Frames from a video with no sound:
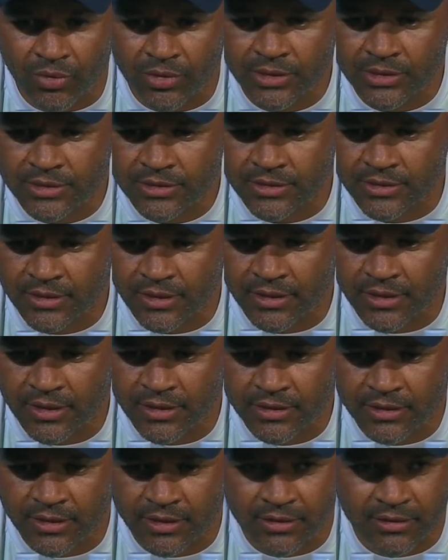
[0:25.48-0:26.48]
hits
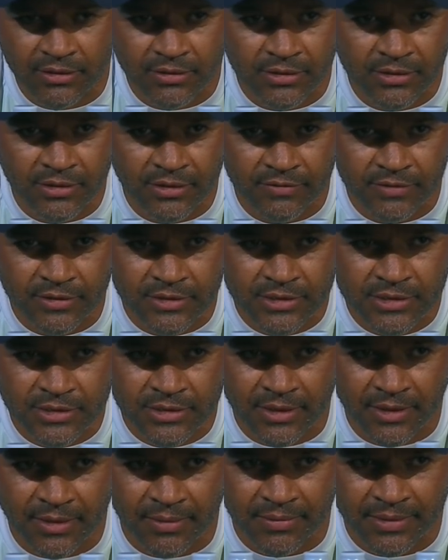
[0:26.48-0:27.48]
the end of the divots,
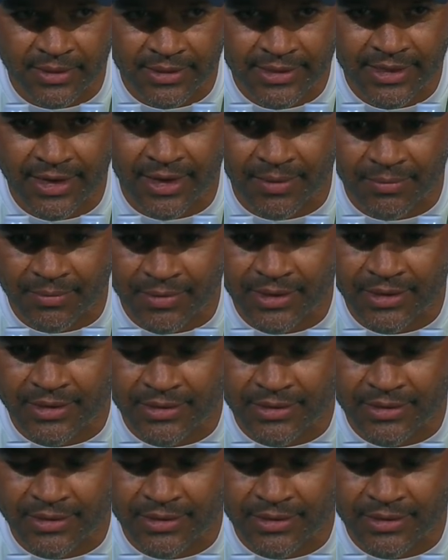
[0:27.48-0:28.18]
it can make